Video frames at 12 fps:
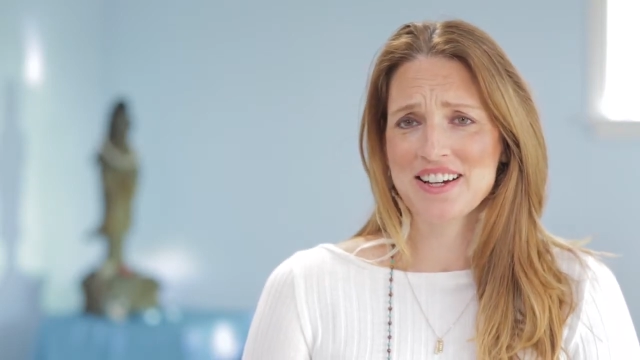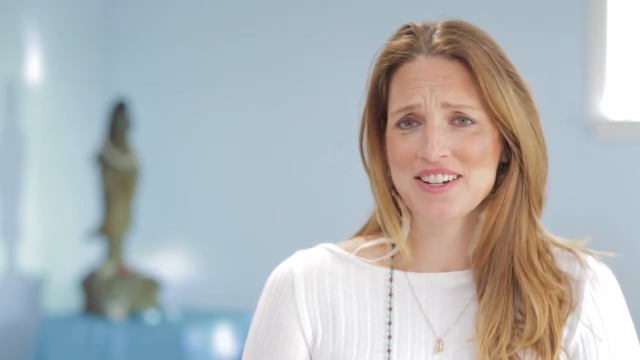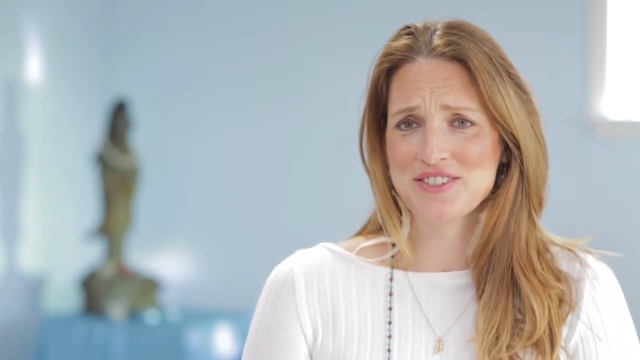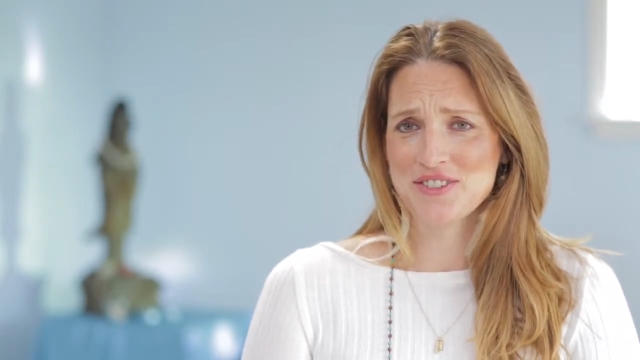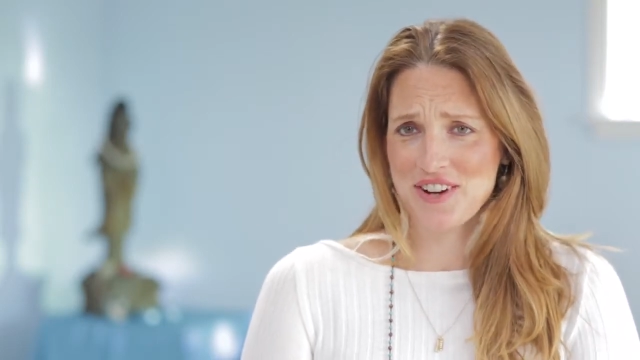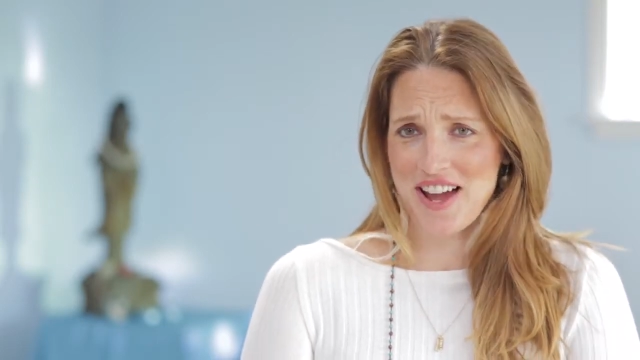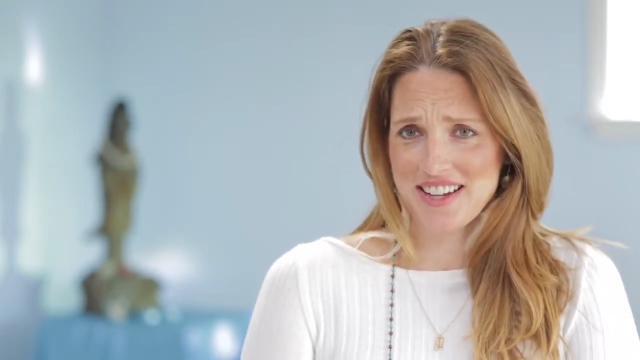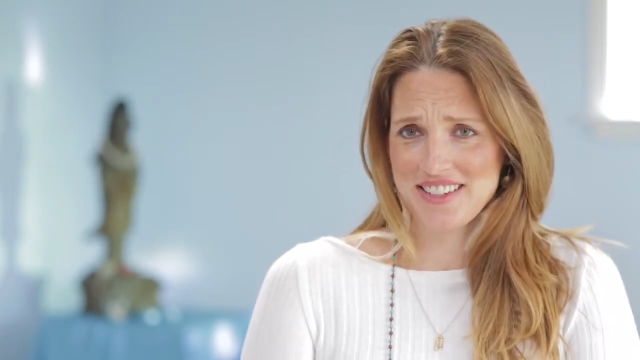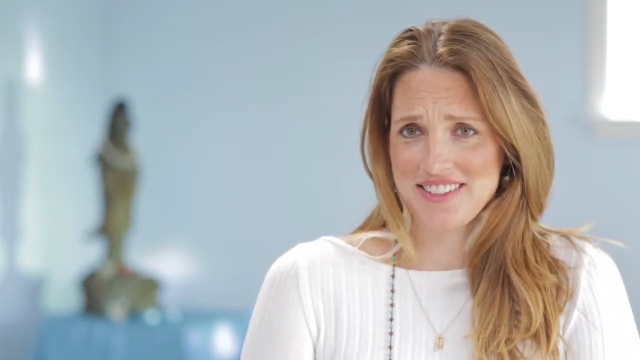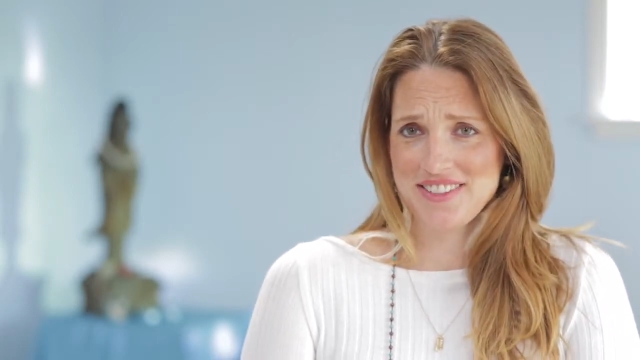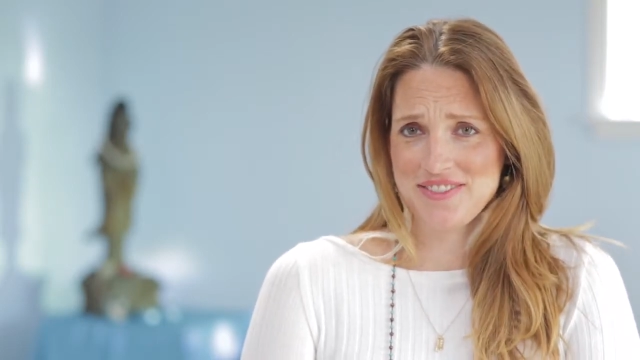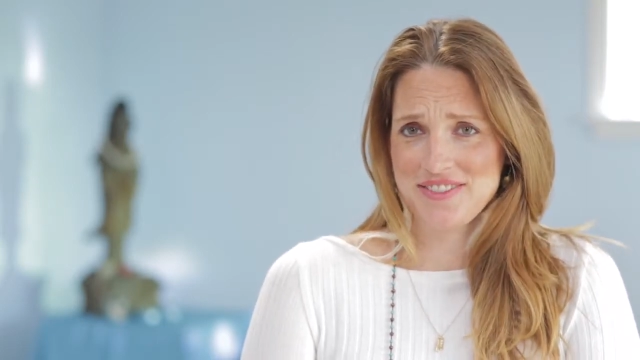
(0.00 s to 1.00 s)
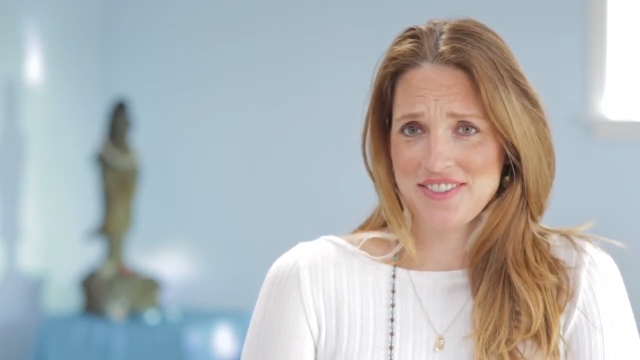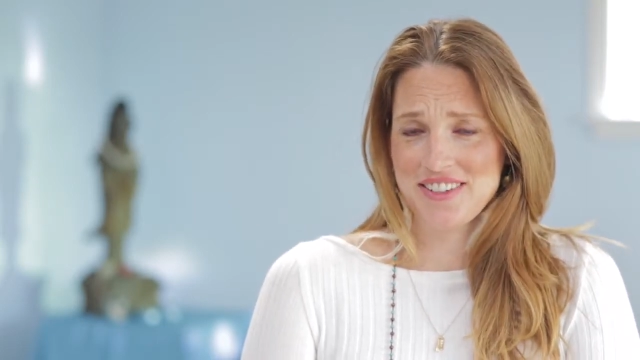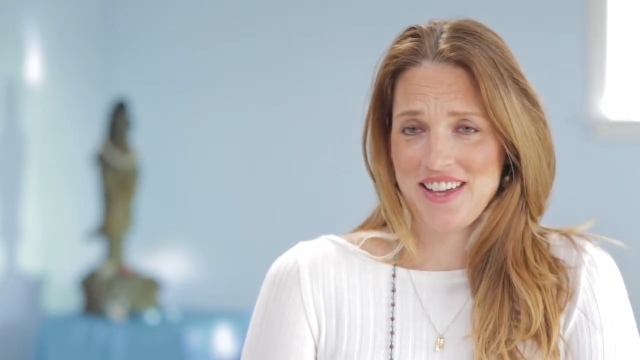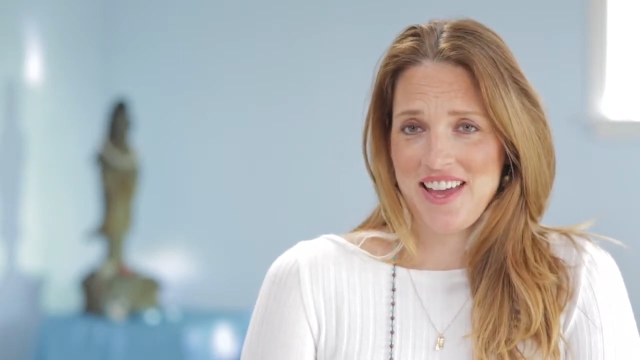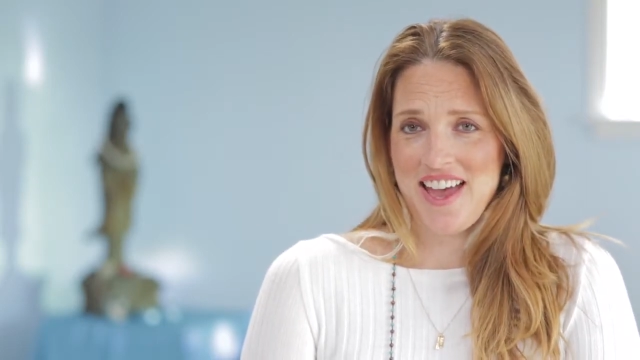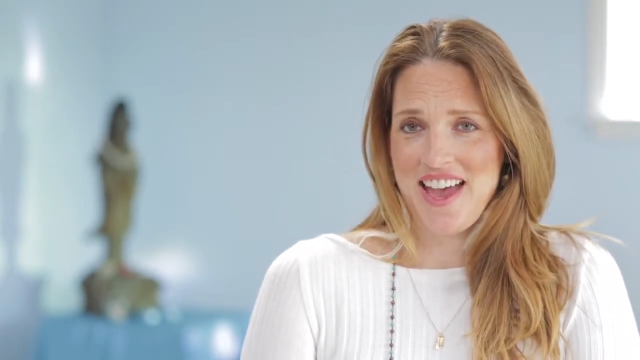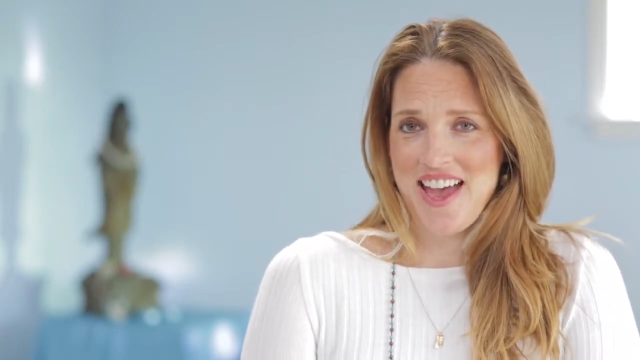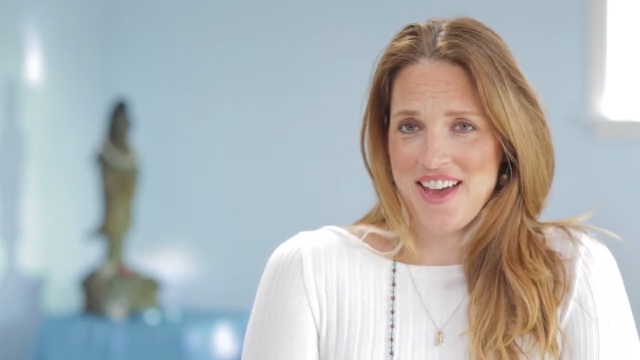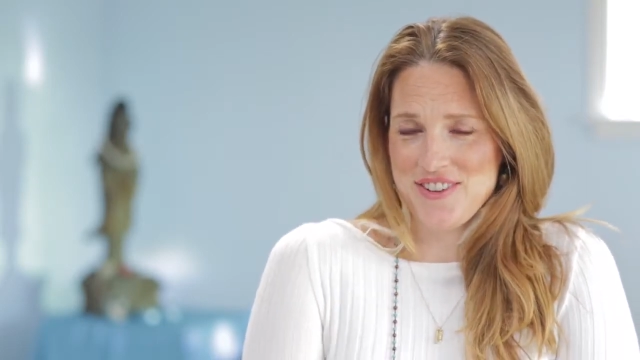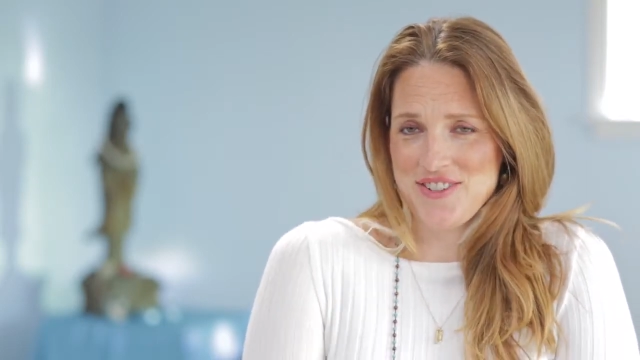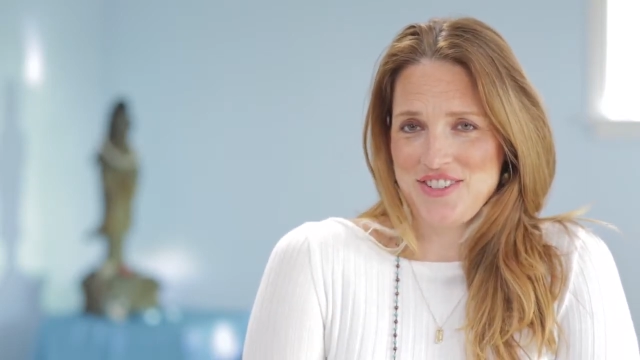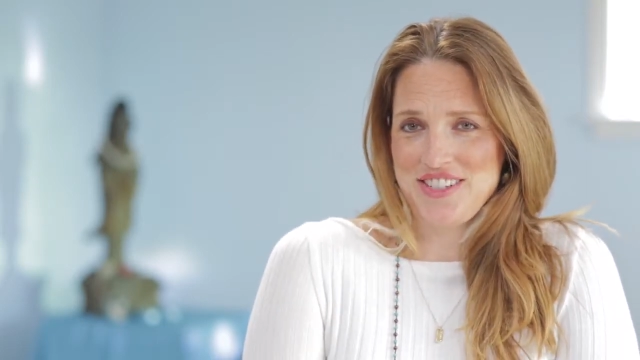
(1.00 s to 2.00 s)
attractive
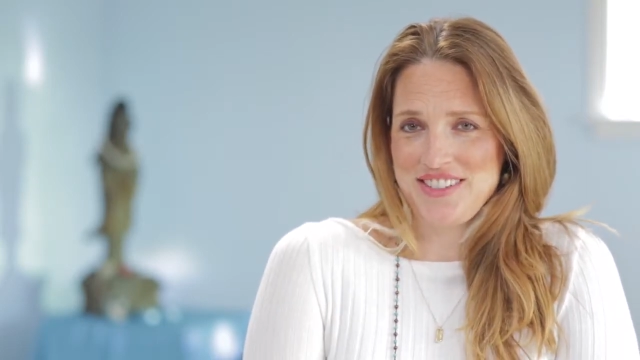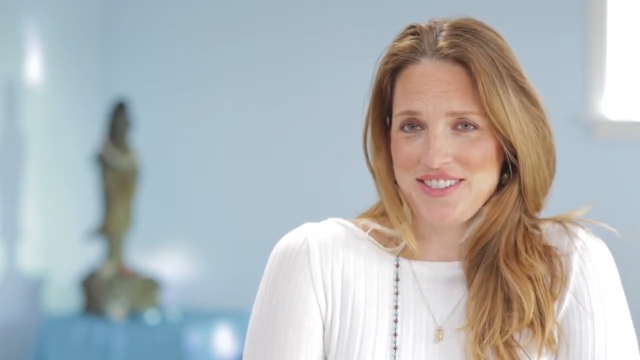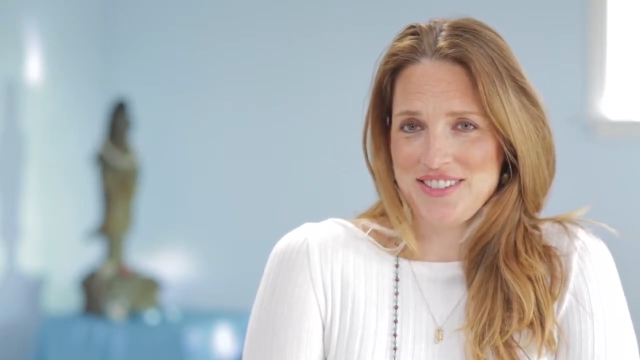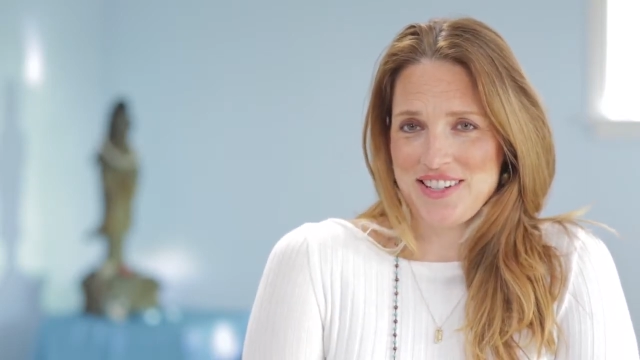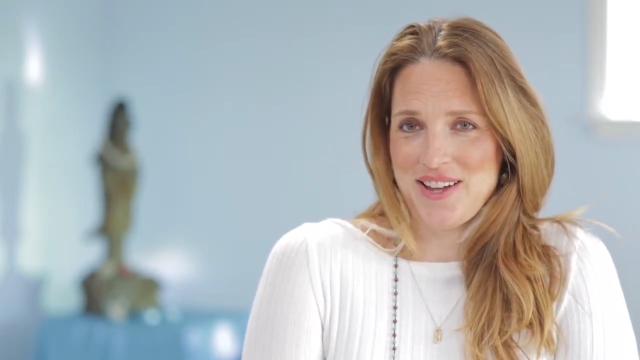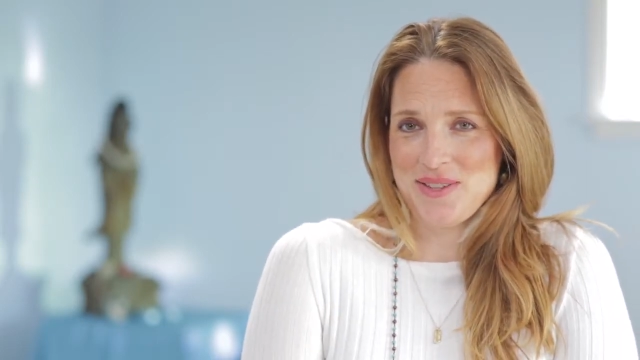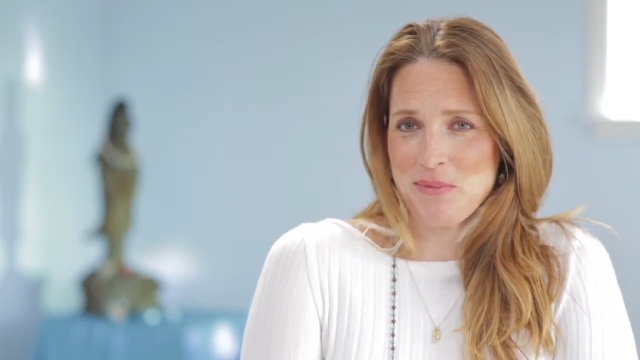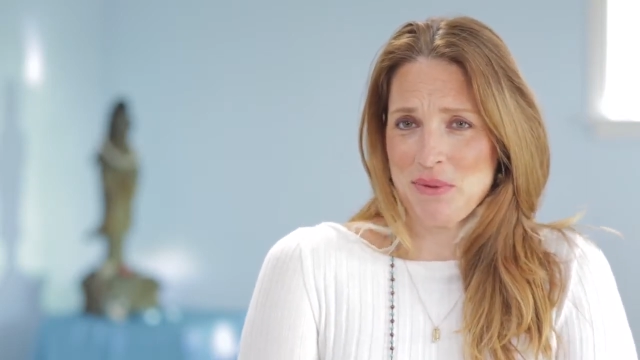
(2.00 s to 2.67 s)
energies on the